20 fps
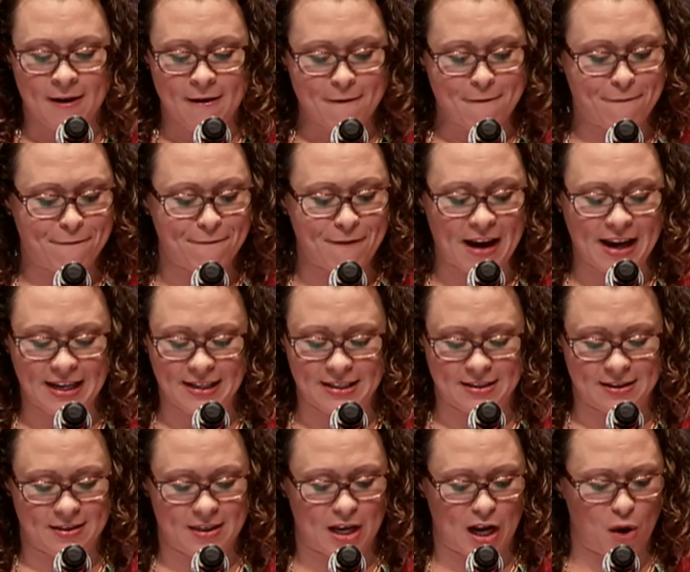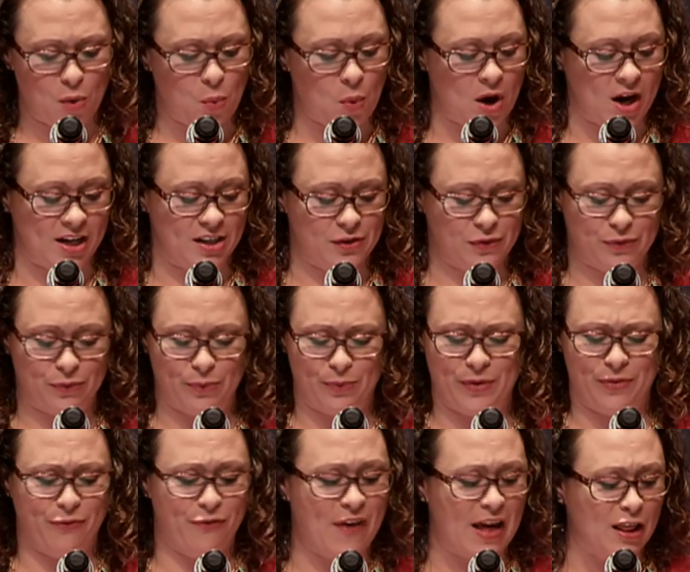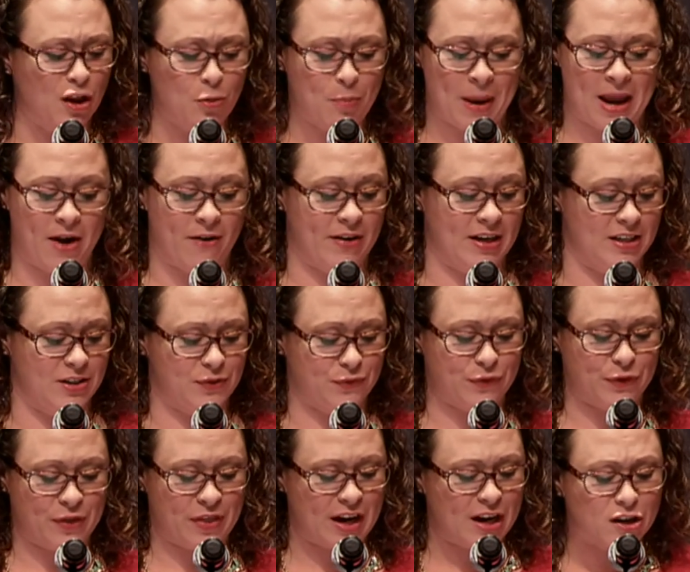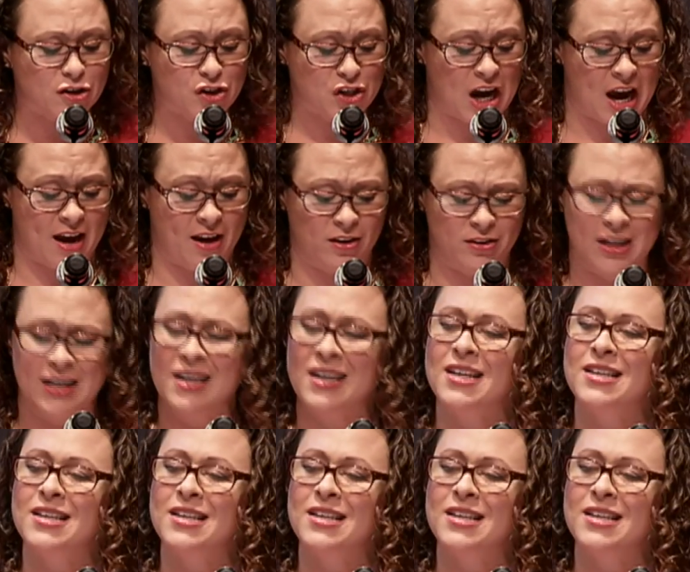fight that I watch with fellow parents for their child